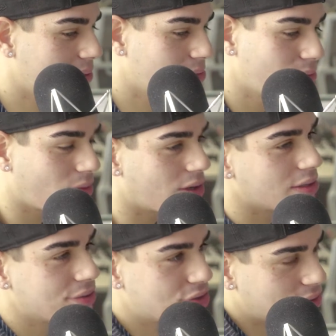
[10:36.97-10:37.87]
Number
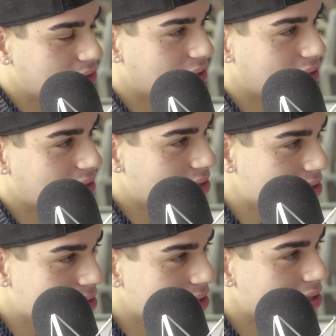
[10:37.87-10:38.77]
1, Tory
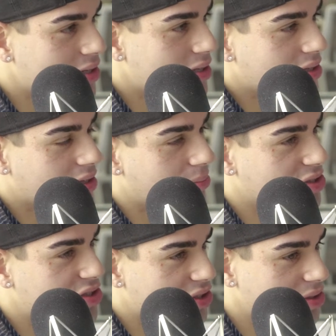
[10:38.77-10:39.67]
Lanez. Number
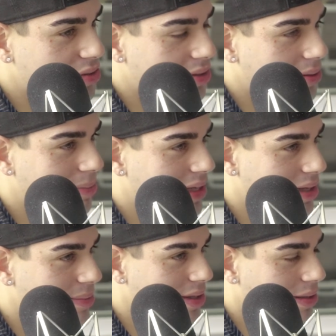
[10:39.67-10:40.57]
2, Lil
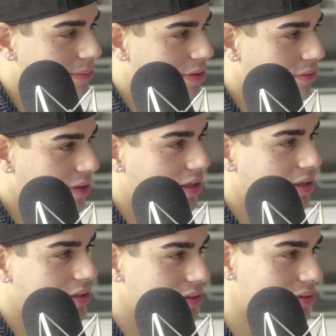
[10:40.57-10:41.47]
Baby. Number 3,
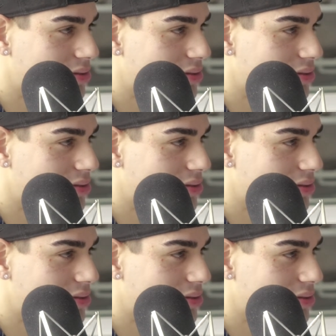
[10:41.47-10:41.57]
Gunna.